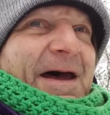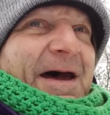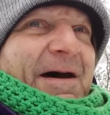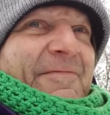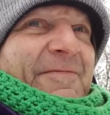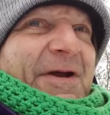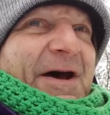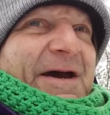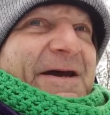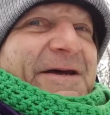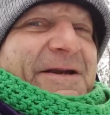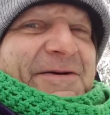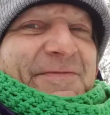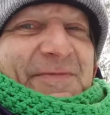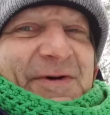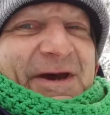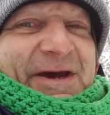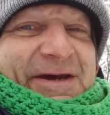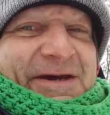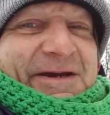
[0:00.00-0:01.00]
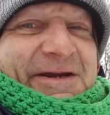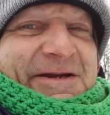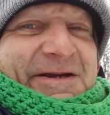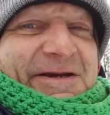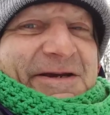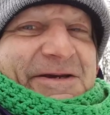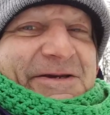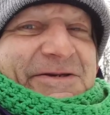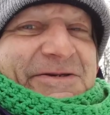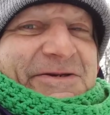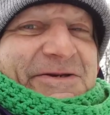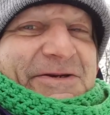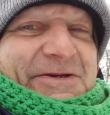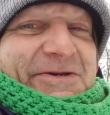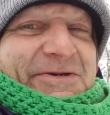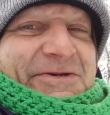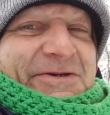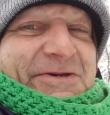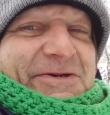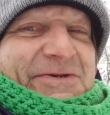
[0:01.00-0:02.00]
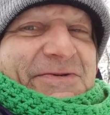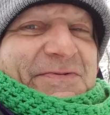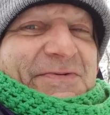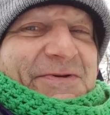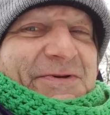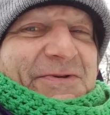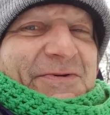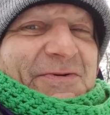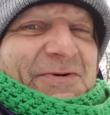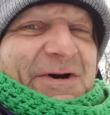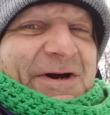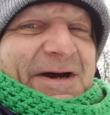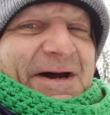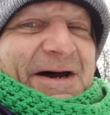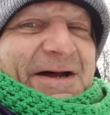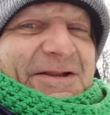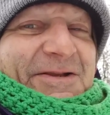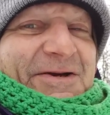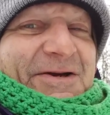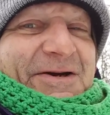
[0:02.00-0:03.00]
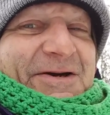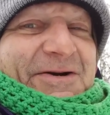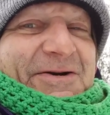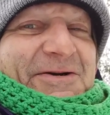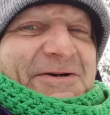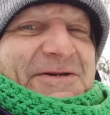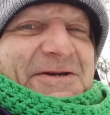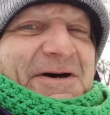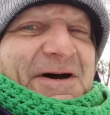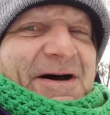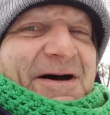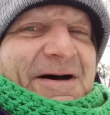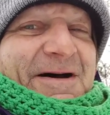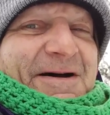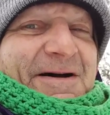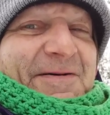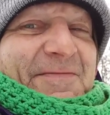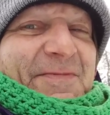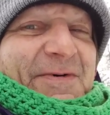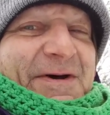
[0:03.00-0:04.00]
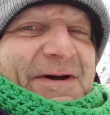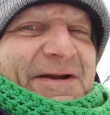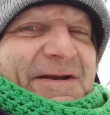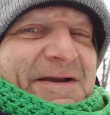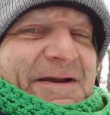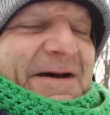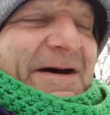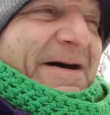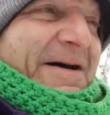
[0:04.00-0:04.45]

I'm not going to make any excuses for the way I look or talk, but